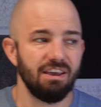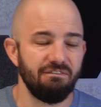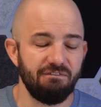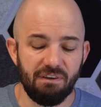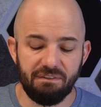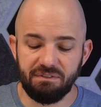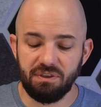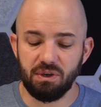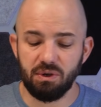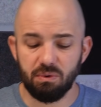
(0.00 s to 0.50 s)

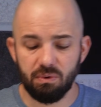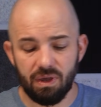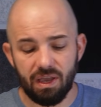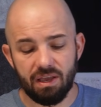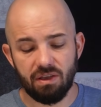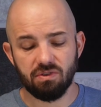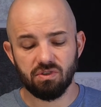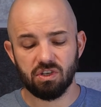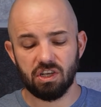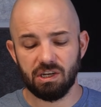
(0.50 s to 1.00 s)
15-degree
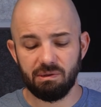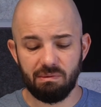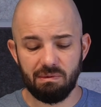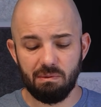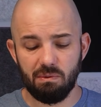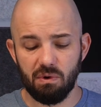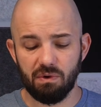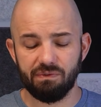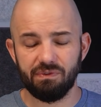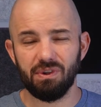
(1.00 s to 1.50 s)
angles are going to be
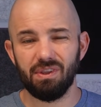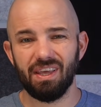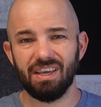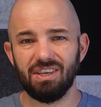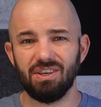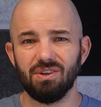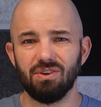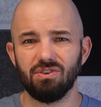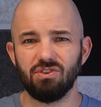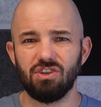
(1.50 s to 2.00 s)
more for
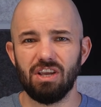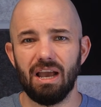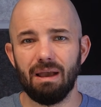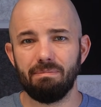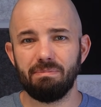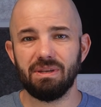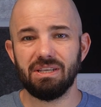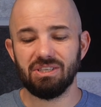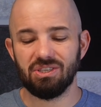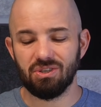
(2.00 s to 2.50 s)
like your
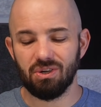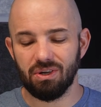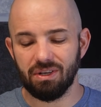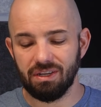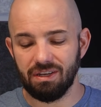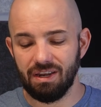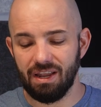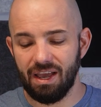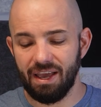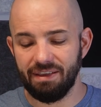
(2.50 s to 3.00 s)
Japanese
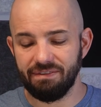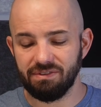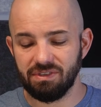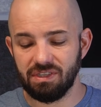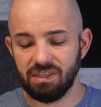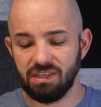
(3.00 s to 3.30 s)
cooking knives.